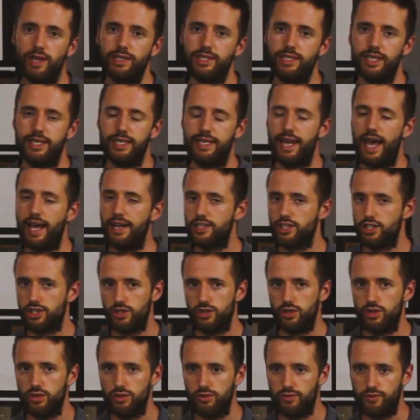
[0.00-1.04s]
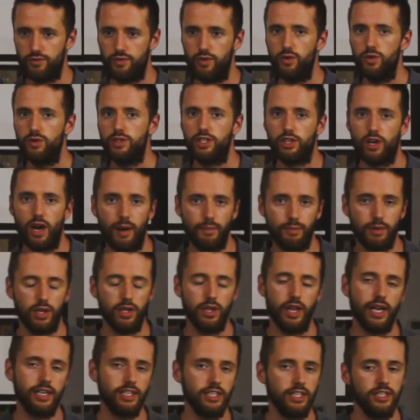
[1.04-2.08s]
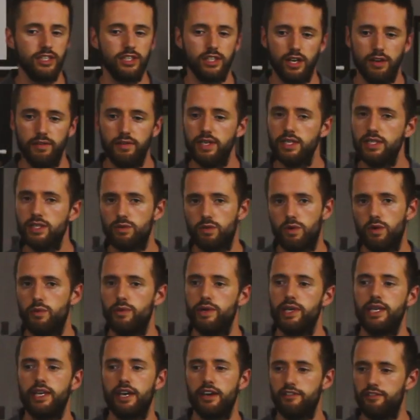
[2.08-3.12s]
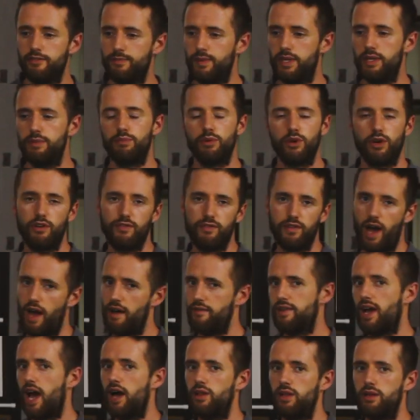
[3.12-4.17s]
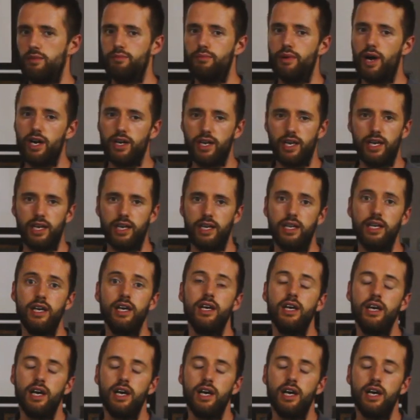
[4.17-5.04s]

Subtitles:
residential food scrap collection service where we give people a 5-gallon bucket,